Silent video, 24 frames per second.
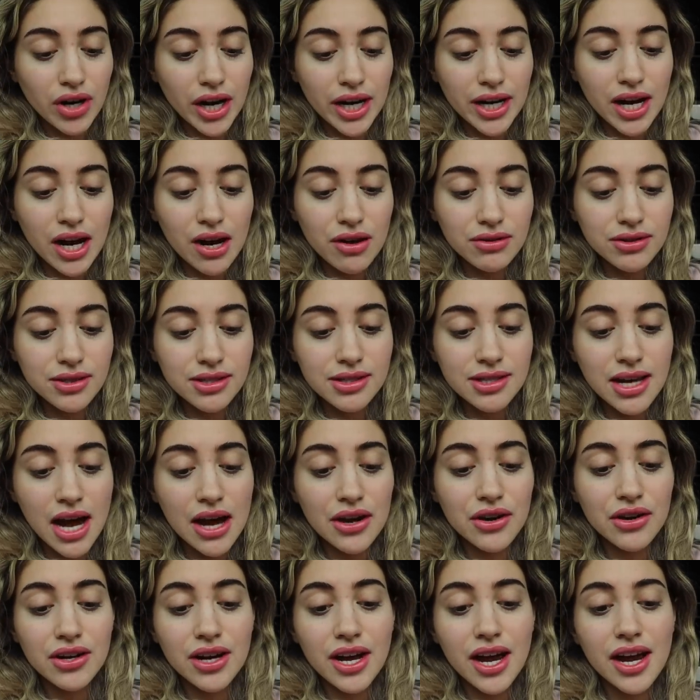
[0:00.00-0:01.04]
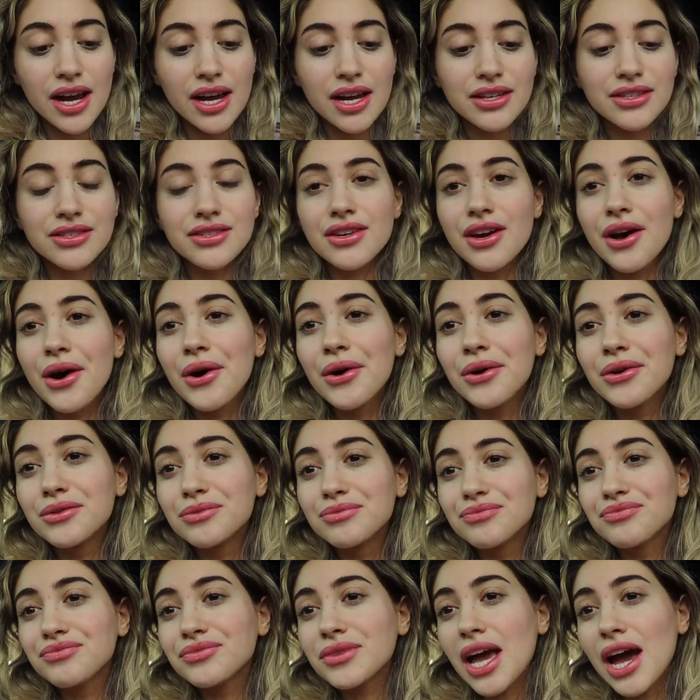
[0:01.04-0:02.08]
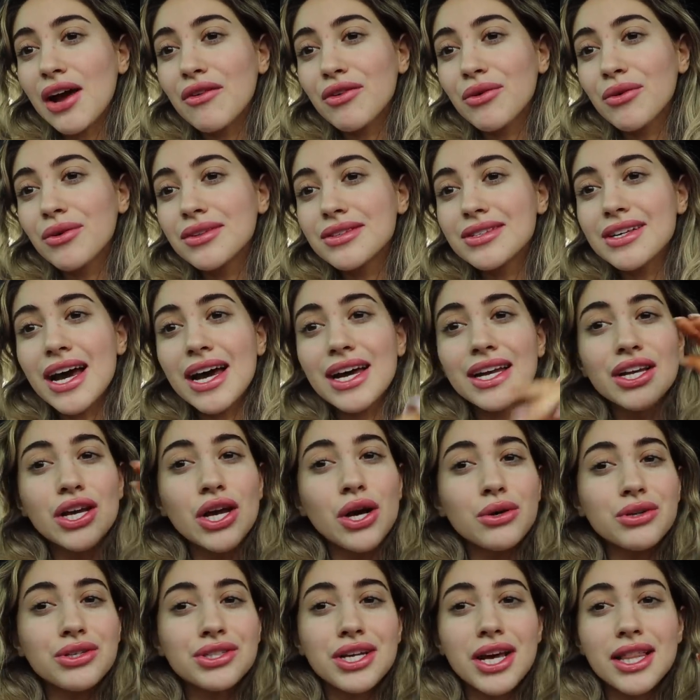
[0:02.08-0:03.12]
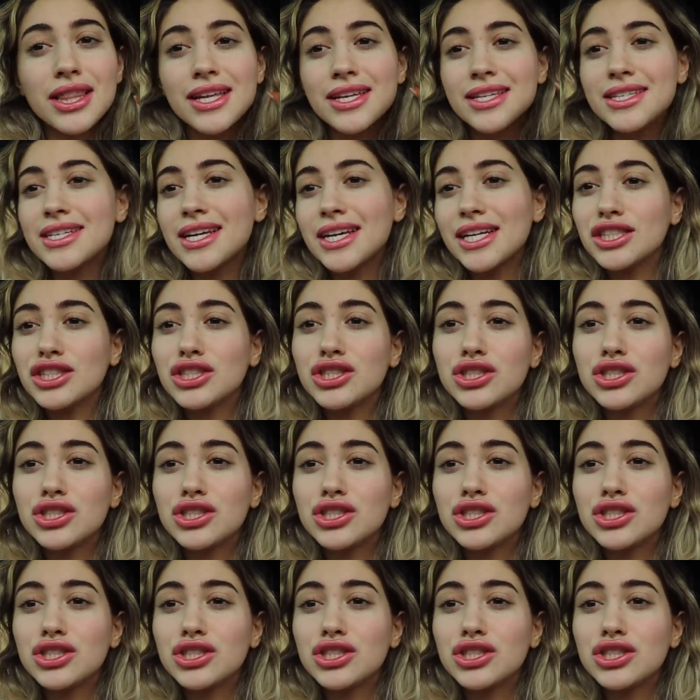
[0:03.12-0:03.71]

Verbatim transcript: Right now it's Saturday, so everyone's at Coachella day